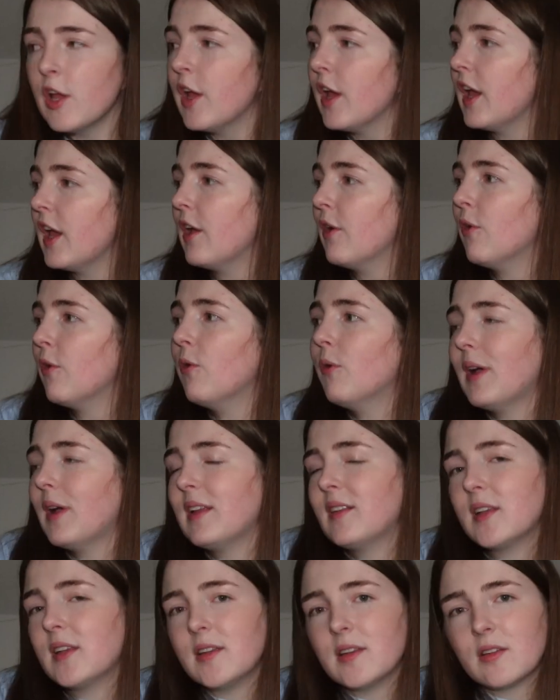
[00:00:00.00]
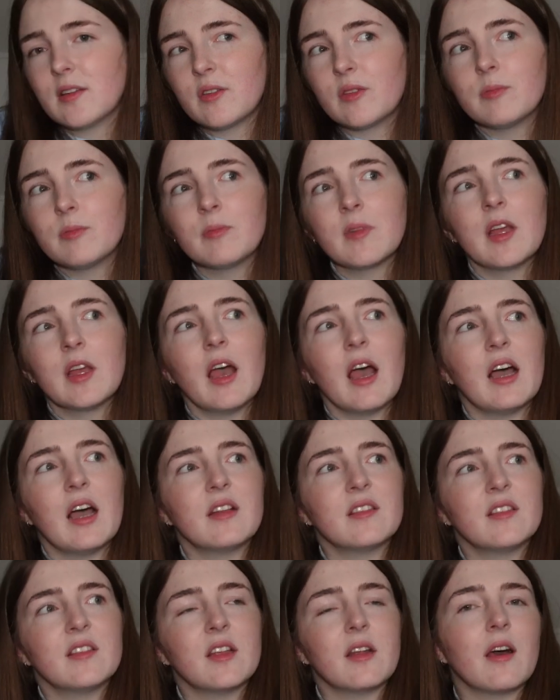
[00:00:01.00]
It always is,
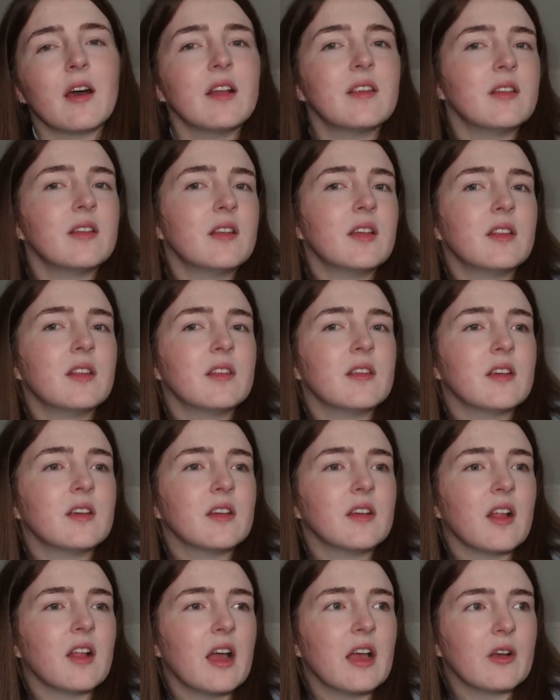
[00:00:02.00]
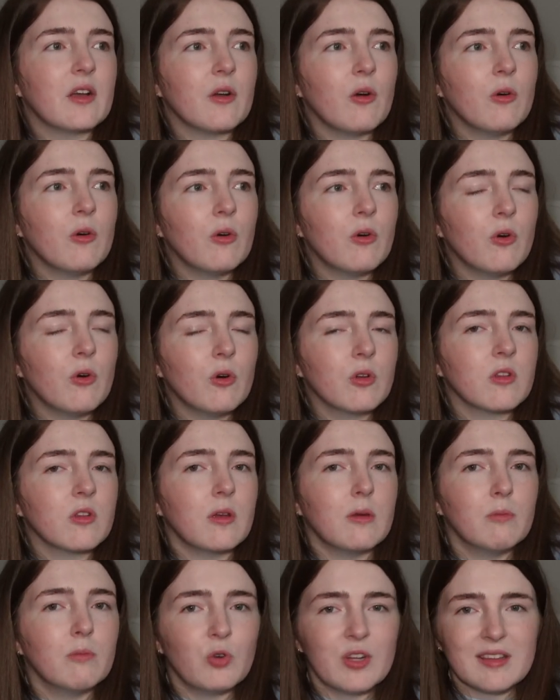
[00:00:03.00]
and the lighting in the like
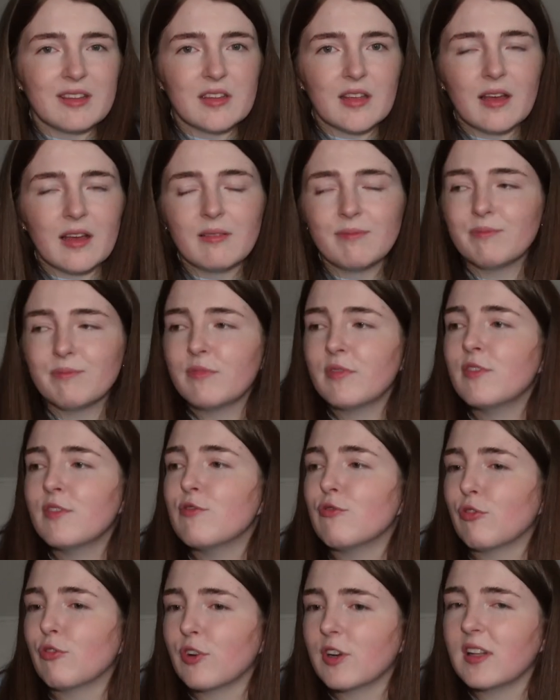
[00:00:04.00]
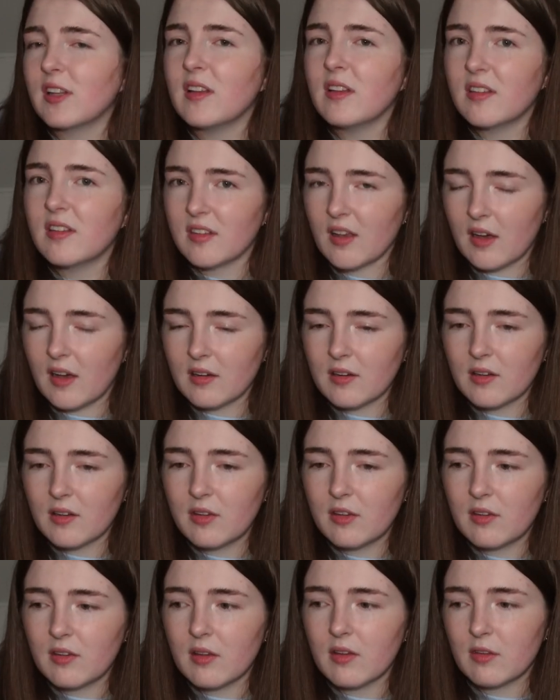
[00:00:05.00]
autumn, winter really
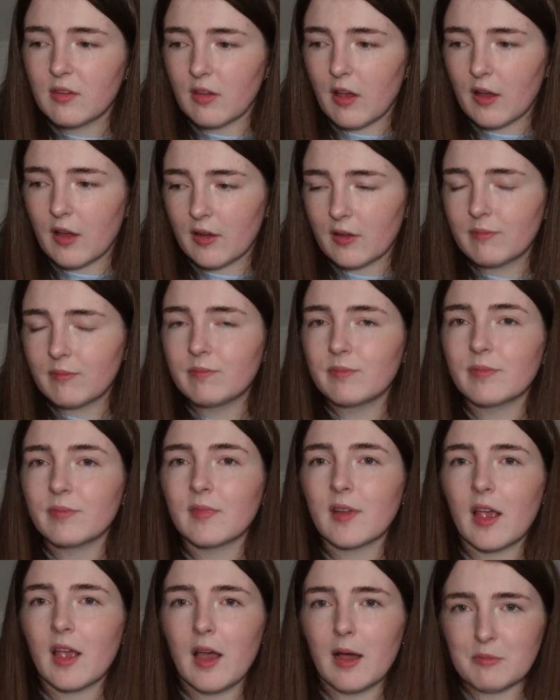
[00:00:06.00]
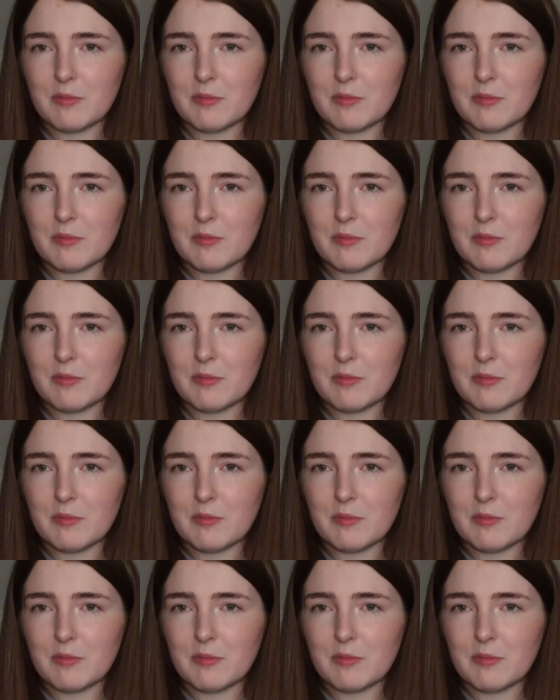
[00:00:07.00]
sucks, so I'm